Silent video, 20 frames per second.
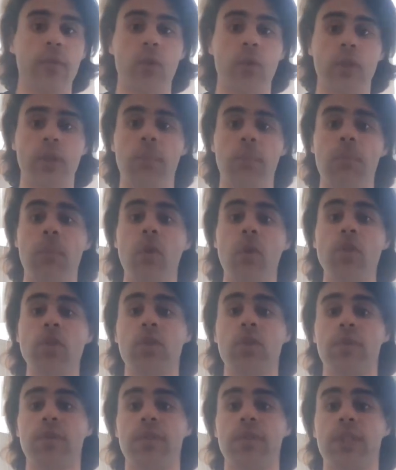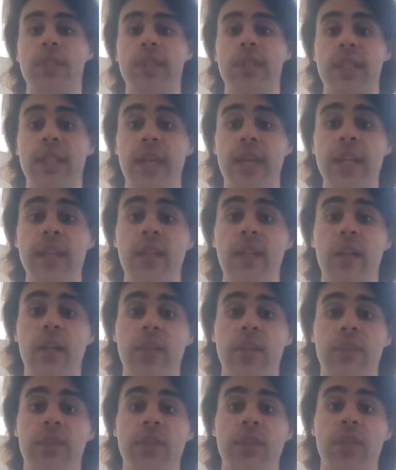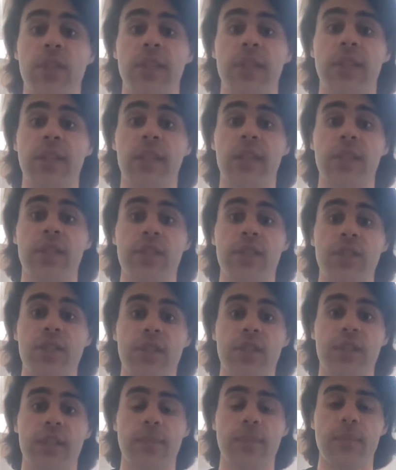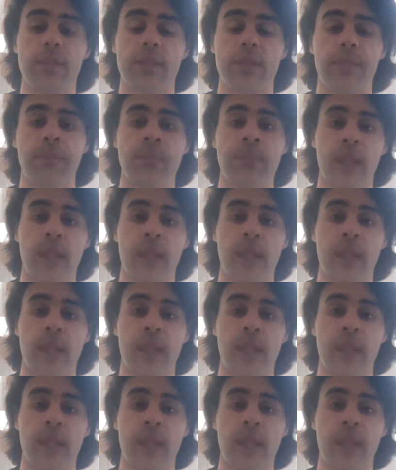for the most sophisticated artificial intelligence systems.